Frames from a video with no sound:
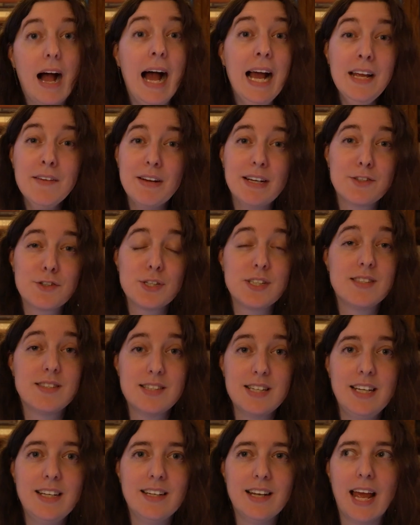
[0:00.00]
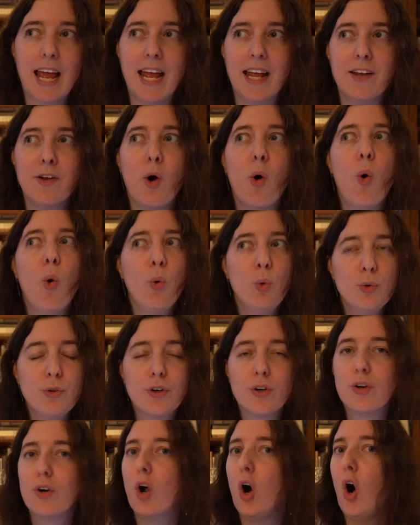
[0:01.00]
I have actually seen an
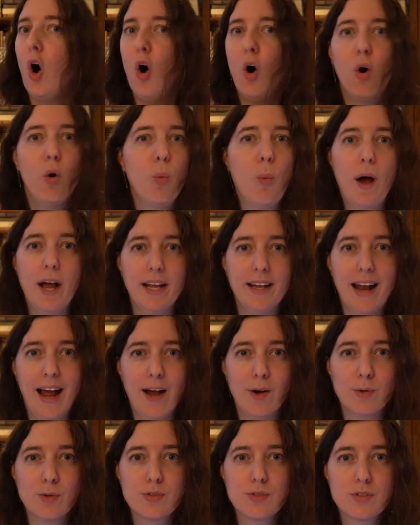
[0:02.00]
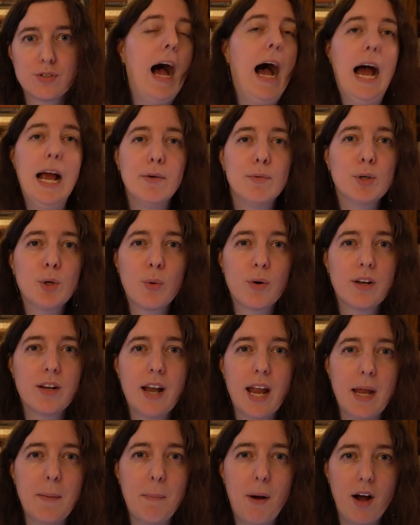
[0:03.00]
older all-white house. I
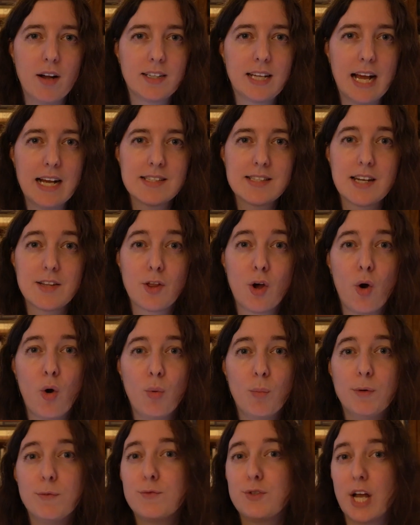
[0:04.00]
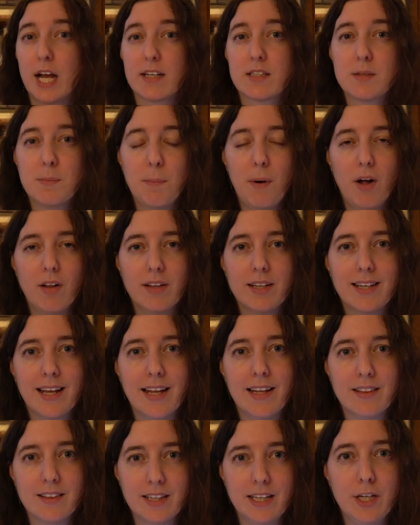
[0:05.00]
recorded a podcast at the home of Jackson Pollock
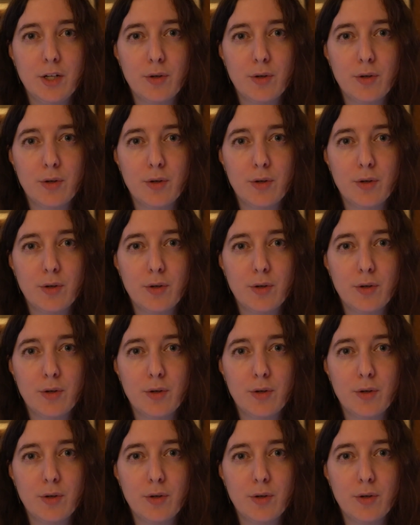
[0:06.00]
and Lee